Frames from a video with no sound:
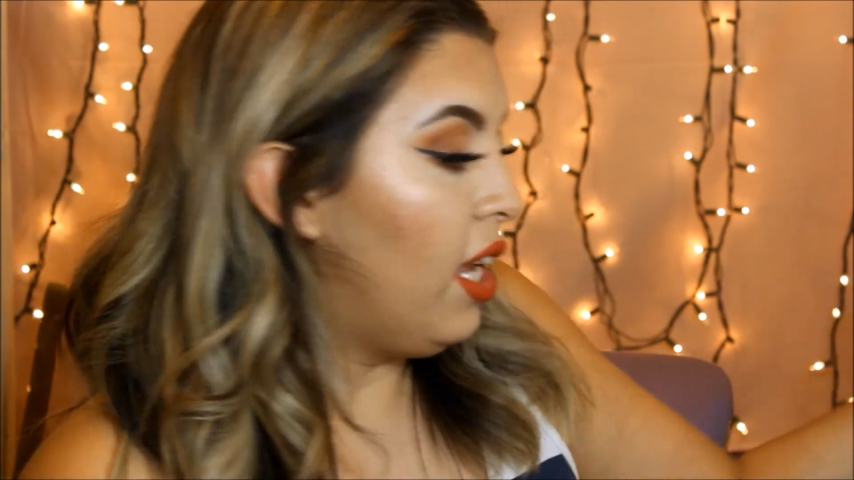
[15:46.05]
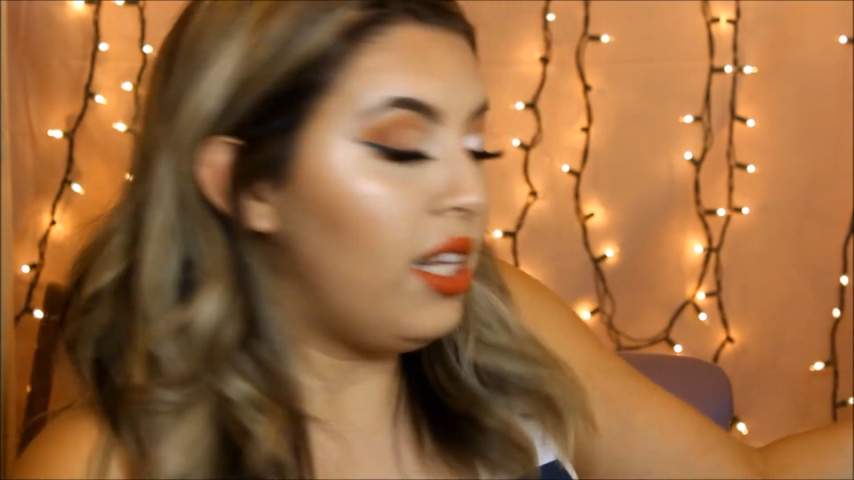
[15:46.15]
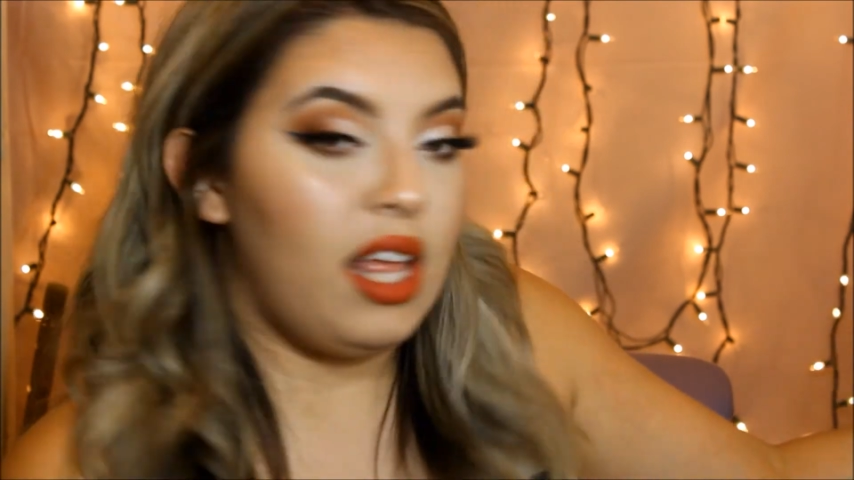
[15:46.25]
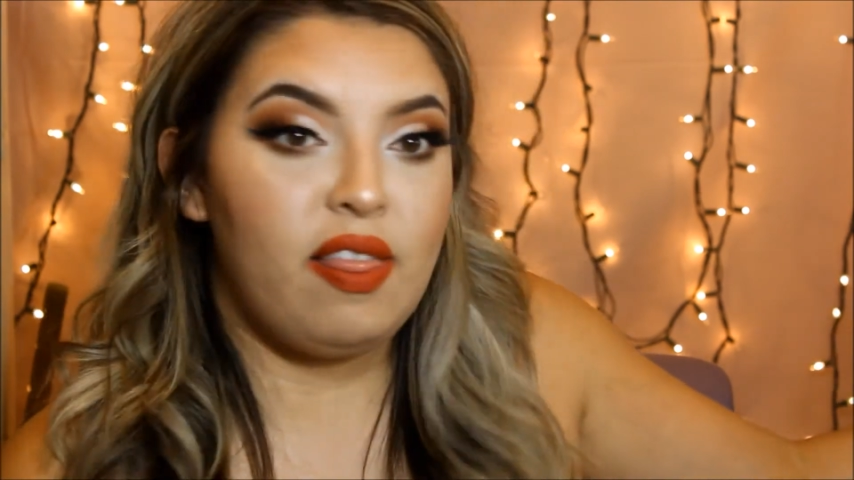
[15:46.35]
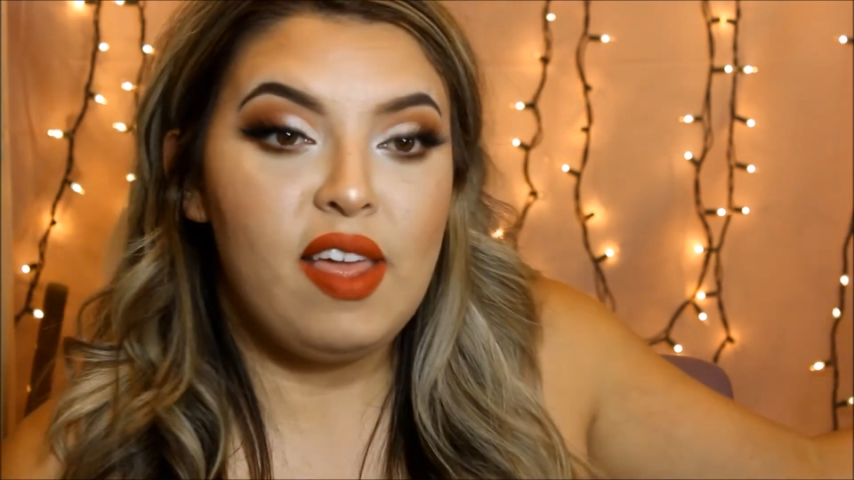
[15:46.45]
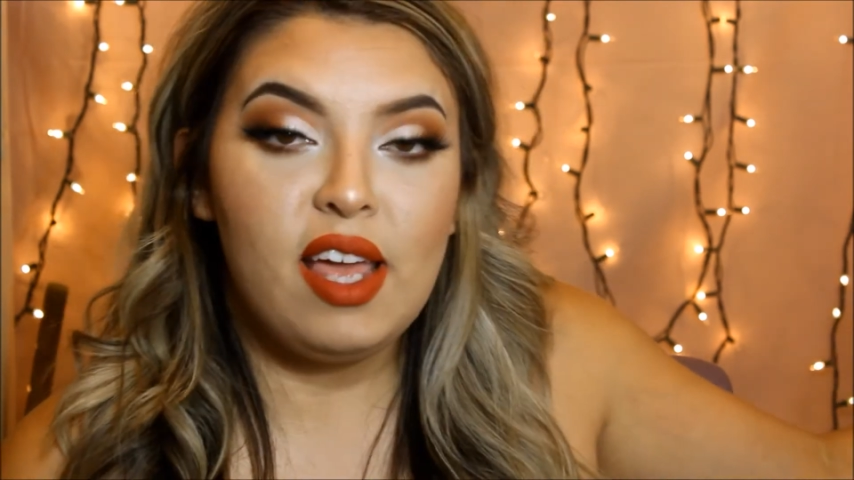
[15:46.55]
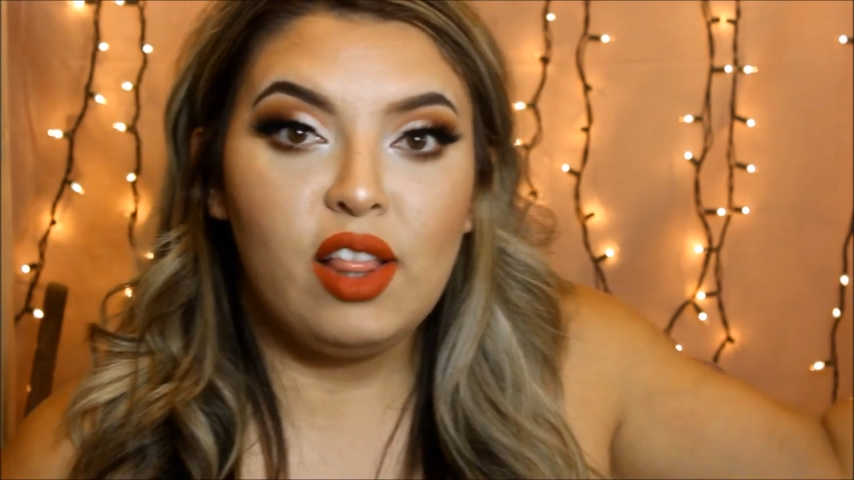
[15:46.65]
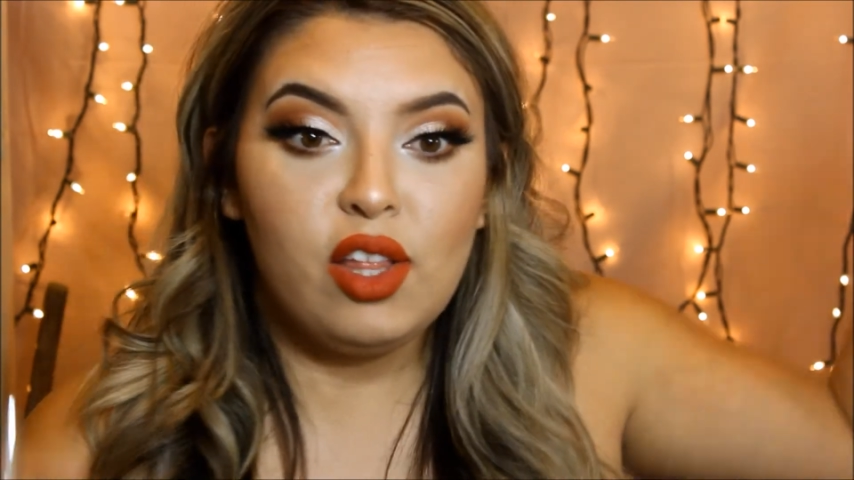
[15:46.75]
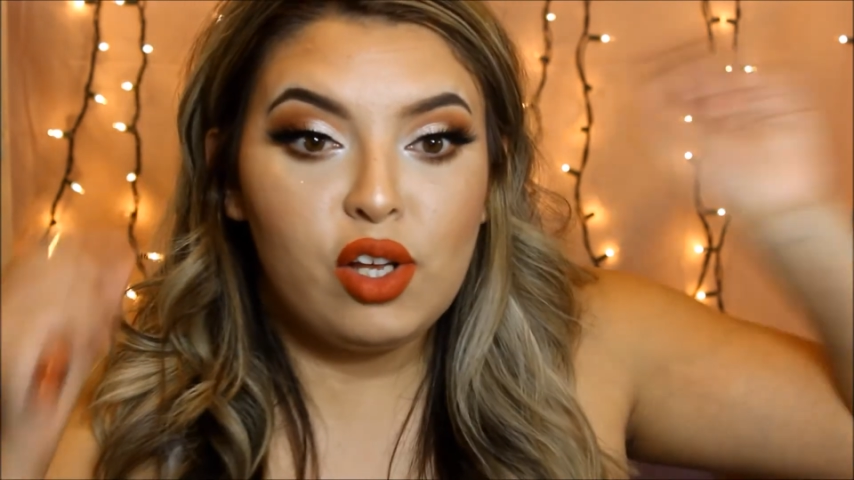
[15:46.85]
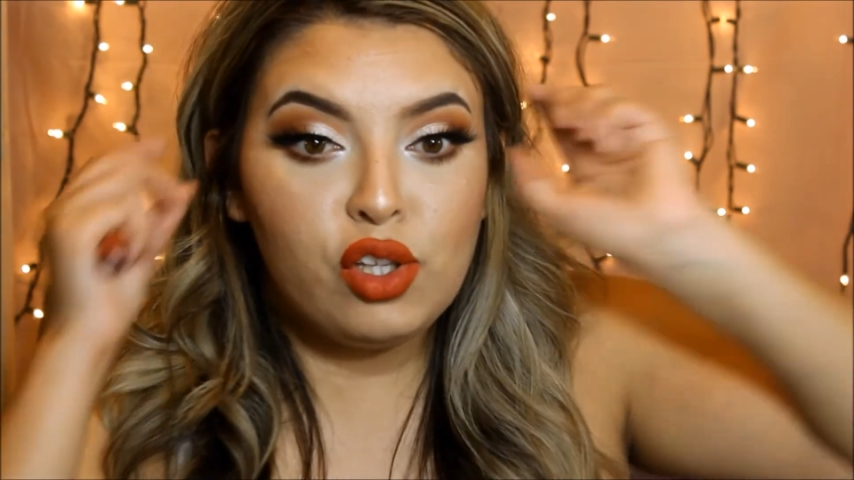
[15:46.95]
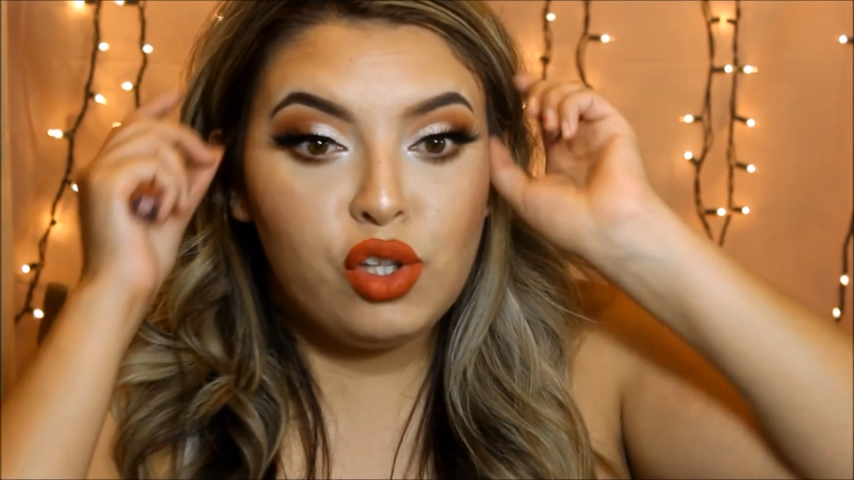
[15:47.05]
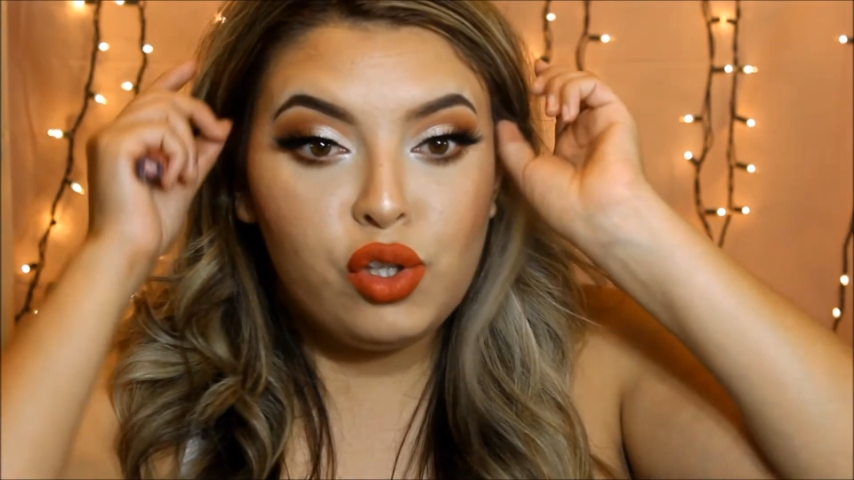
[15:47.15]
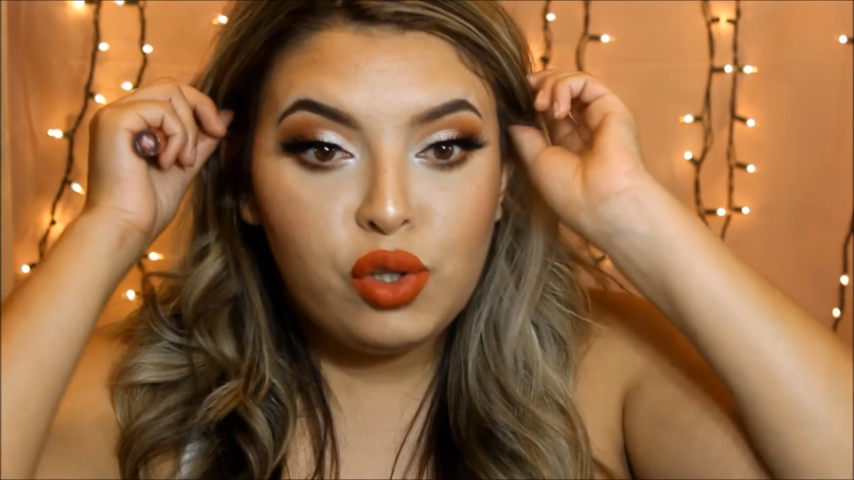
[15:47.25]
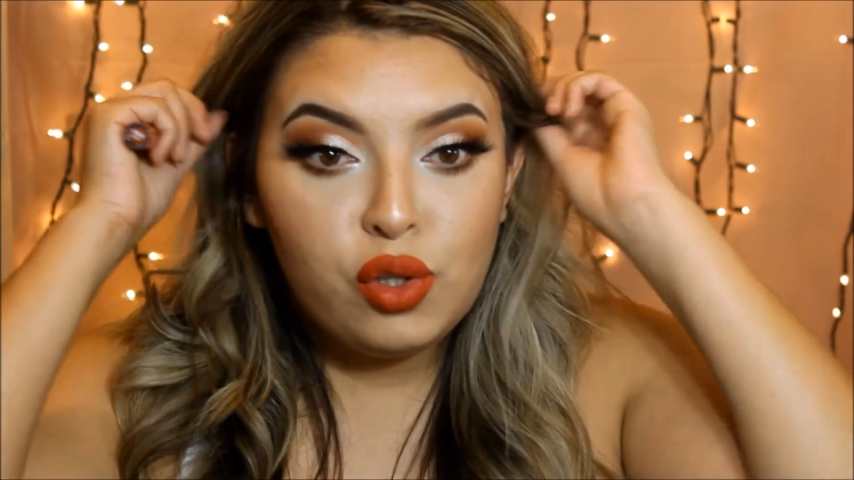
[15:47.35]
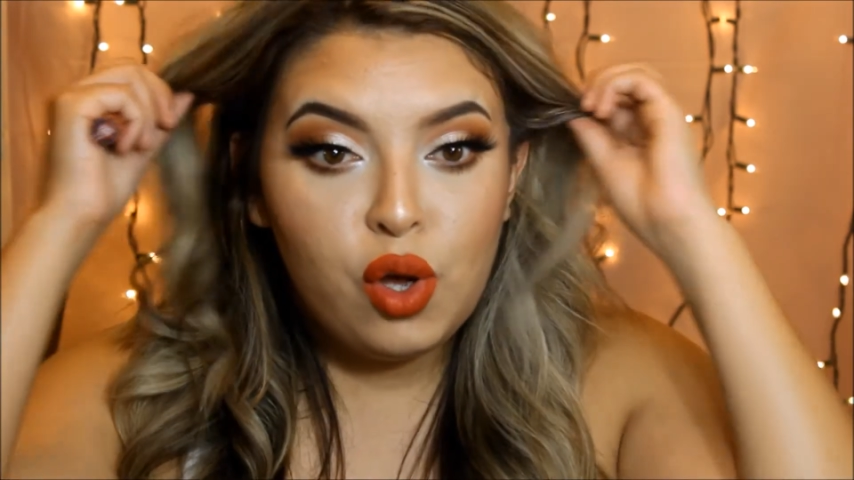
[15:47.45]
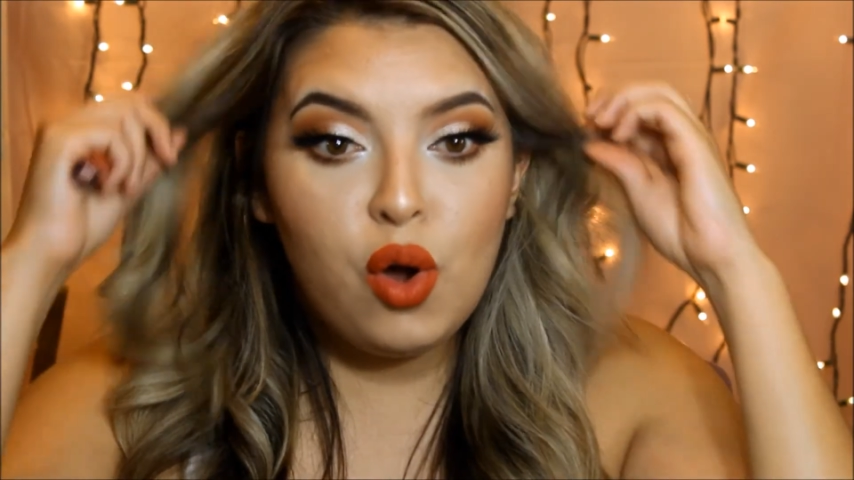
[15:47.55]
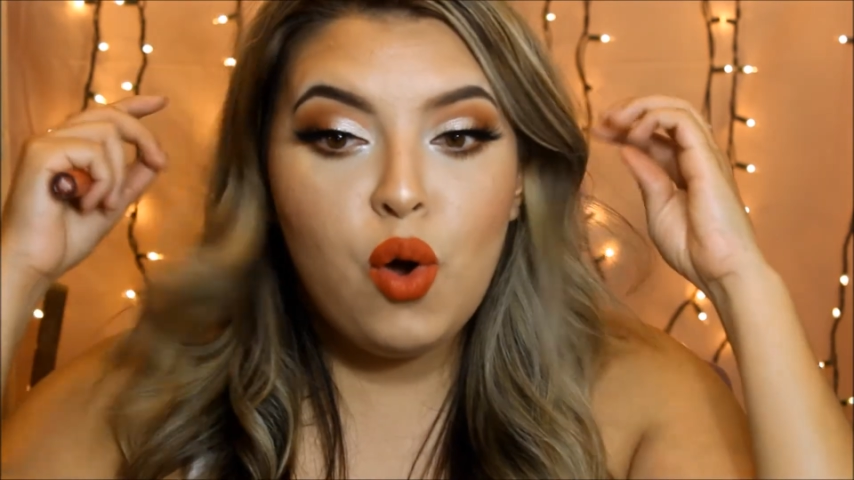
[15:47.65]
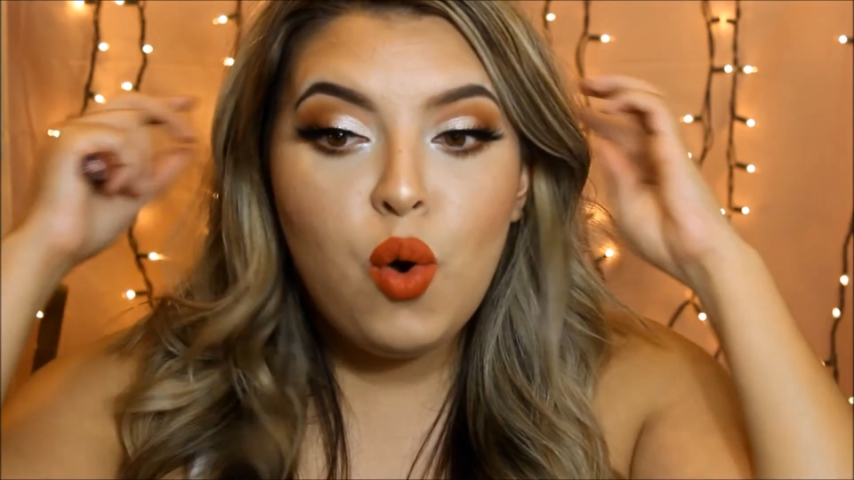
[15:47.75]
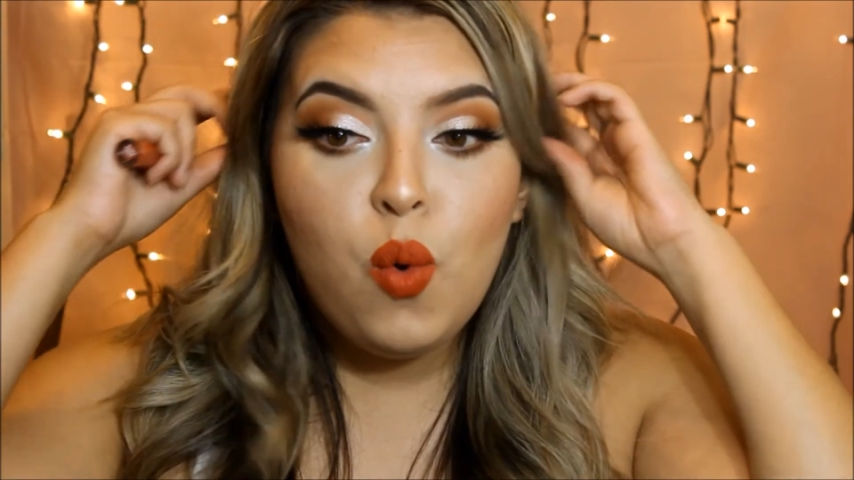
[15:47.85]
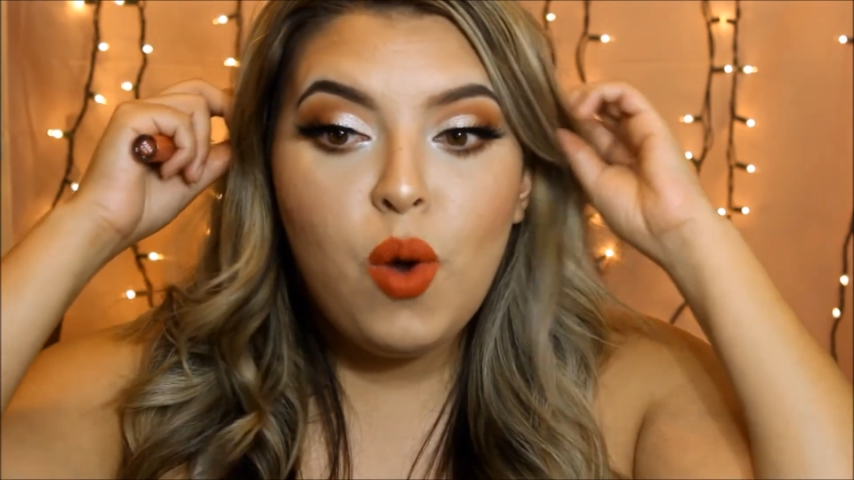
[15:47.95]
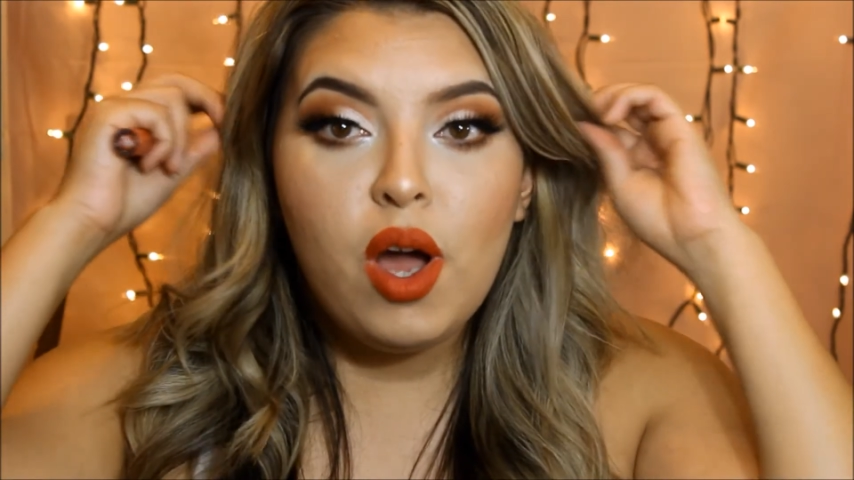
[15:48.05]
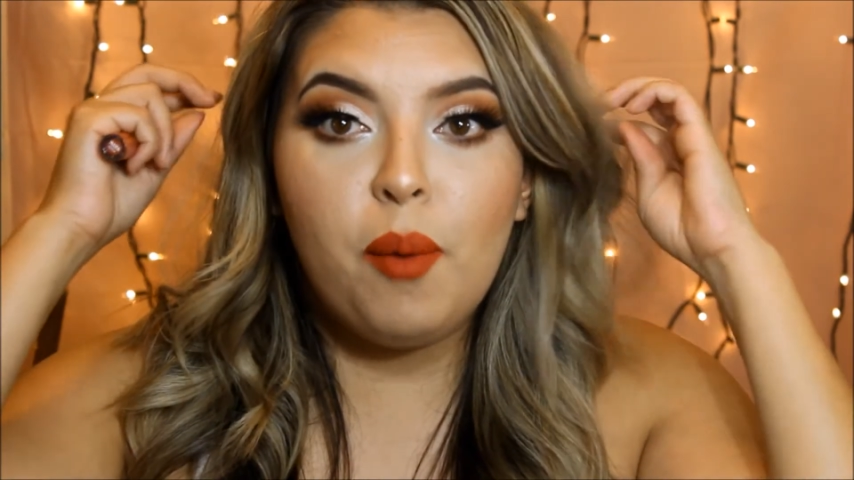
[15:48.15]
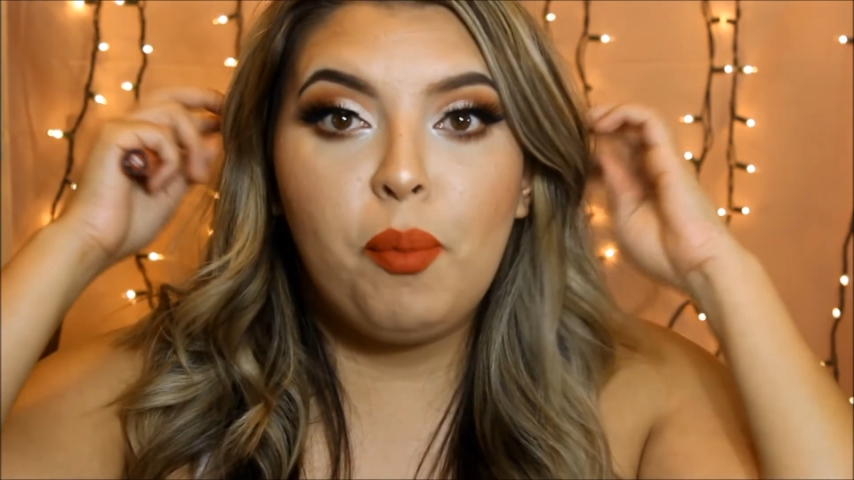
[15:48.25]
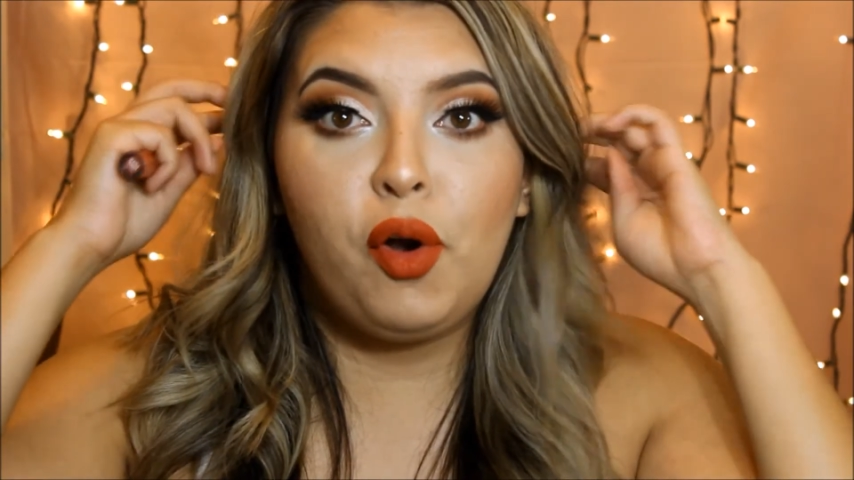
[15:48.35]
because I think it looks so